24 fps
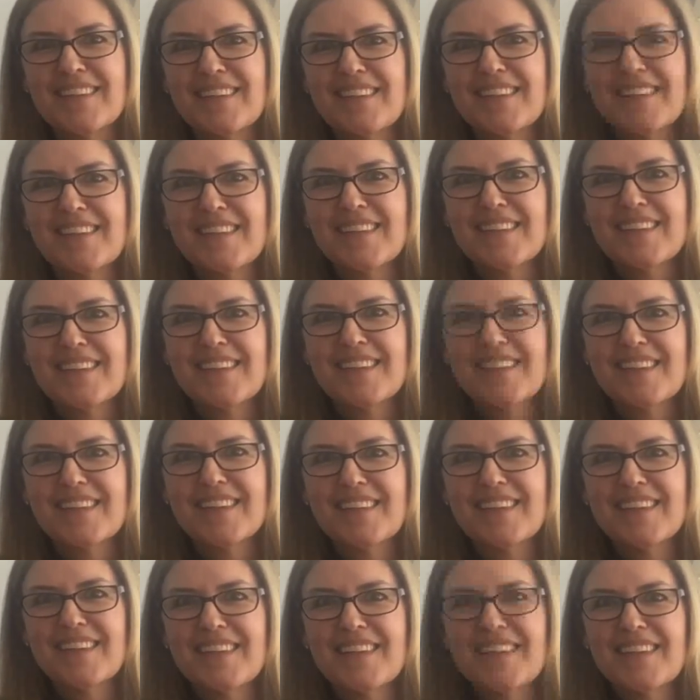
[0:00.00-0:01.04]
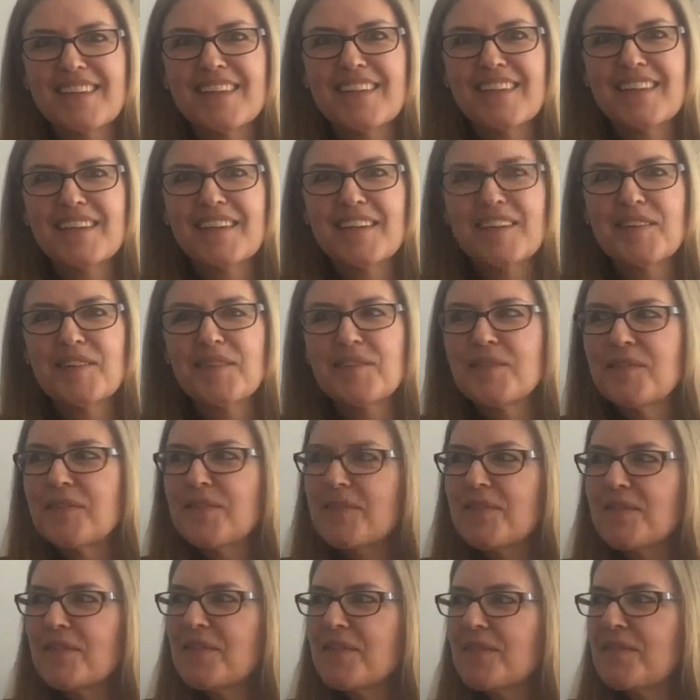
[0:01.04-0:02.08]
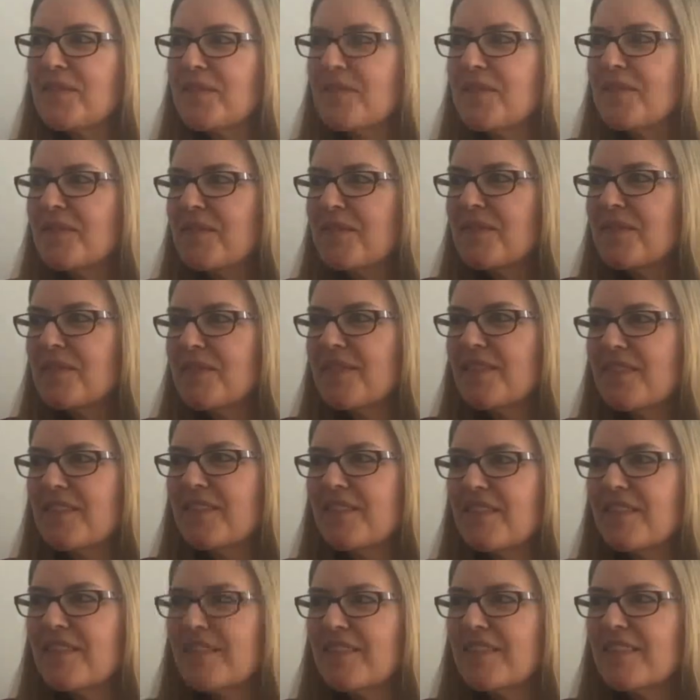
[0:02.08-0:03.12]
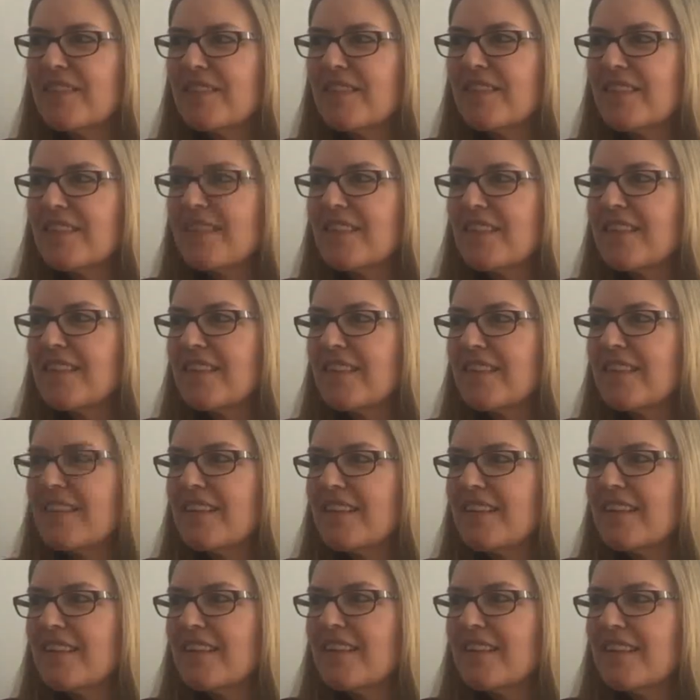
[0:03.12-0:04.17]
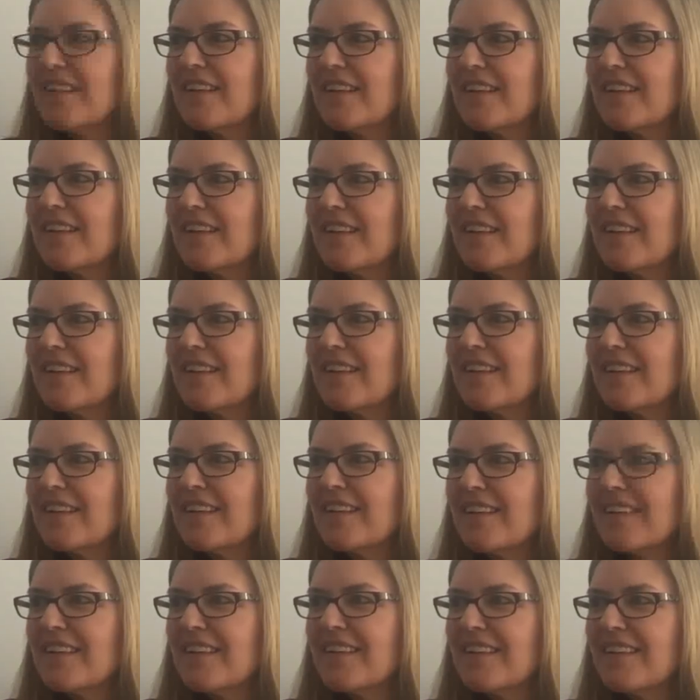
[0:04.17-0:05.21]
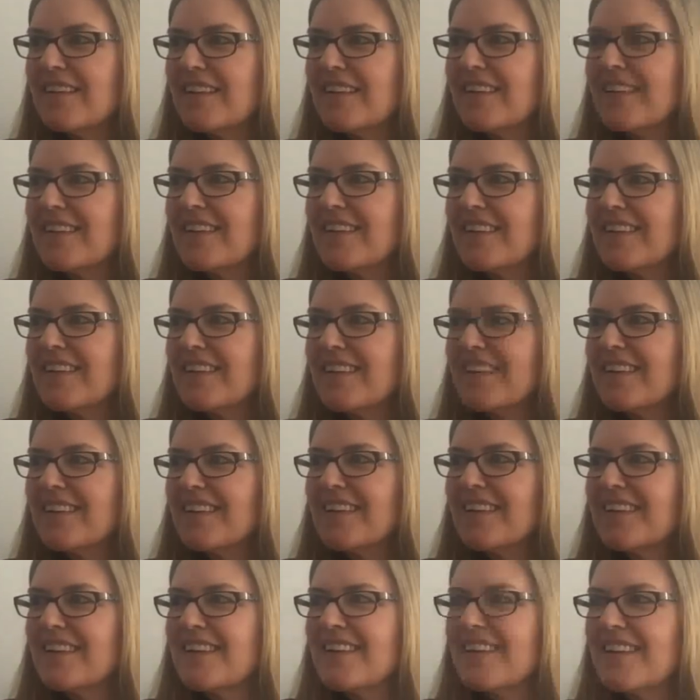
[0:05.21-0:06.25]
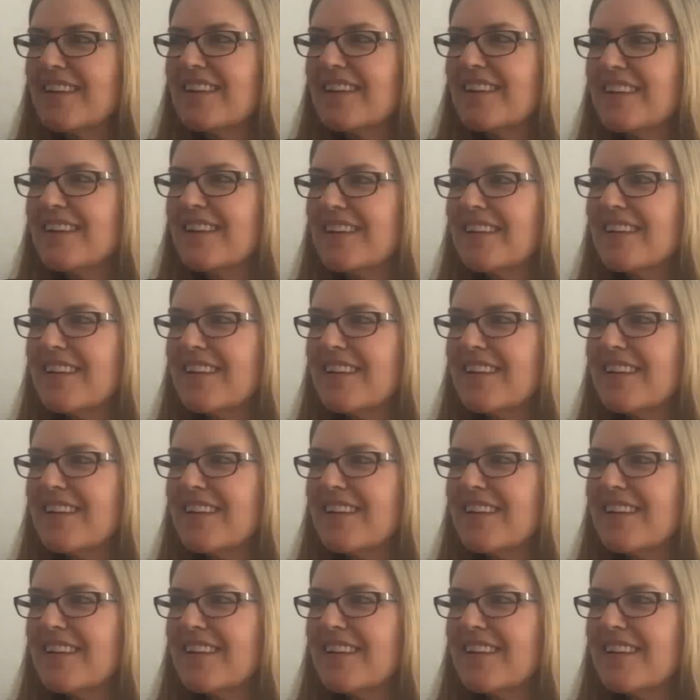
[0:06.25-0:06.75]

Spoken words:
No words are spoken by the person on screen.